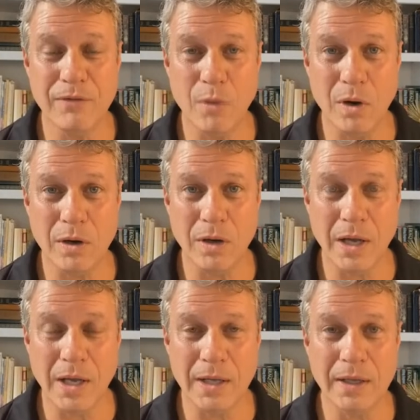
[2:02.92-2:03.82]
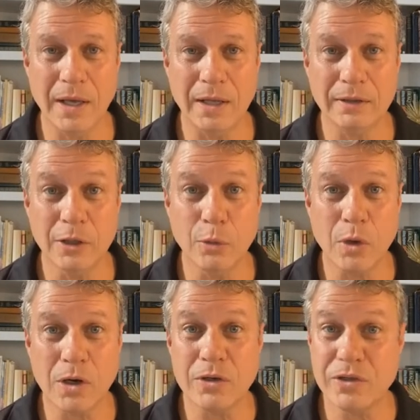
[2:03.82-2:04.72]
for Little
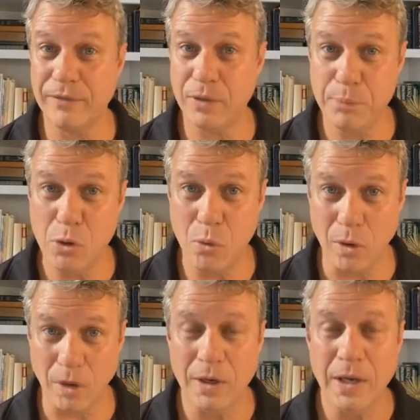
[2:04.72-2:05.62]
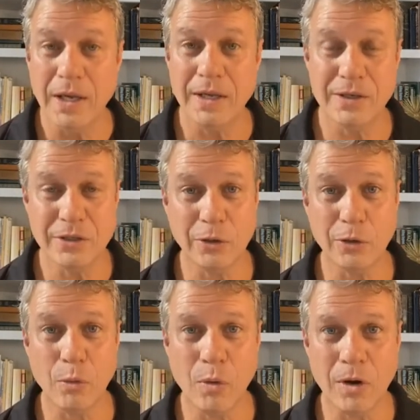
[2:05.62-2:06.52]
Workers of the Poor. Is her
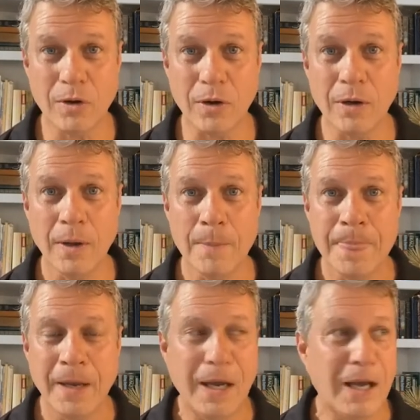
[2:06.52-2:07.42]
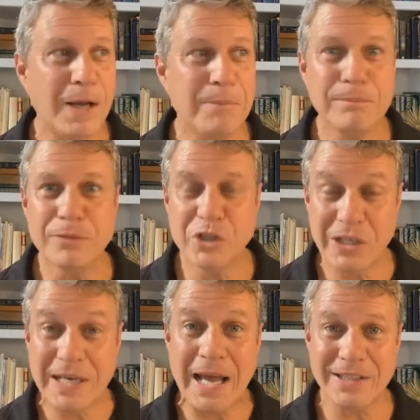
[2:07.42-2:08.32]
order. Um, she
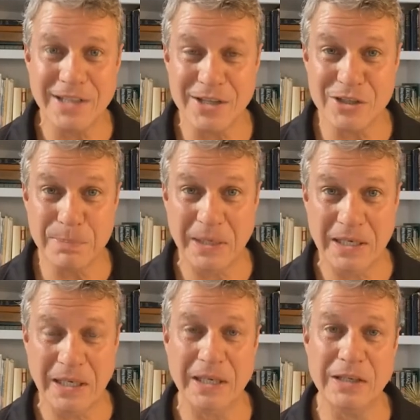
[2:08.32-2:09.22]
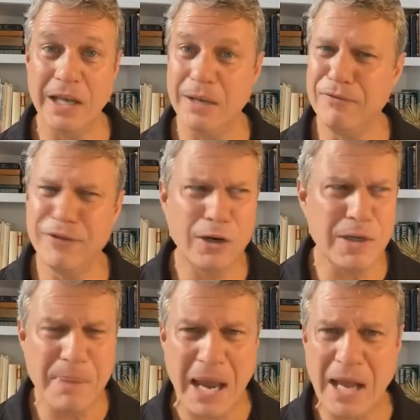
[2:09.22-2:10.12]
got done speaking and, and very
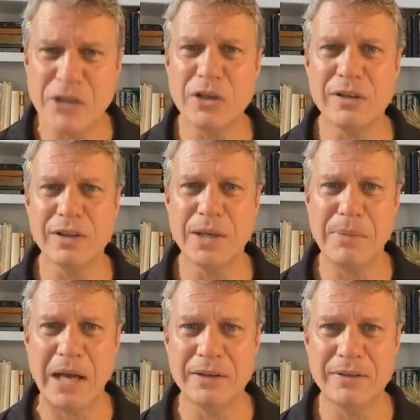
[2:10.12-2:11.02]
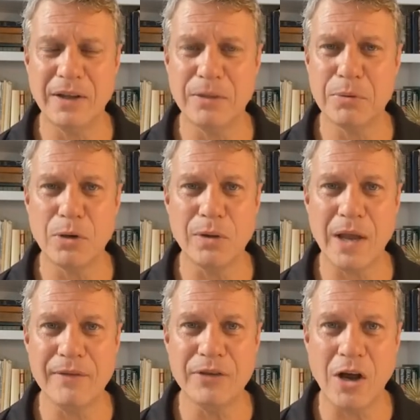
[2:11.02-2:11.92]
passionately about the pro
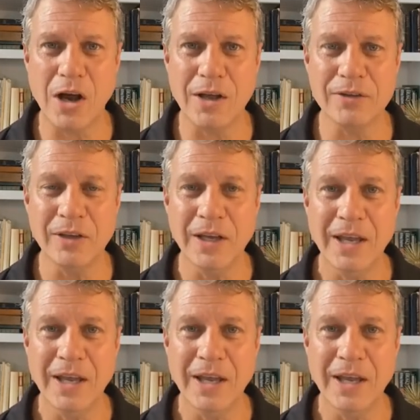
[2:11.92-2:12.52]
life cause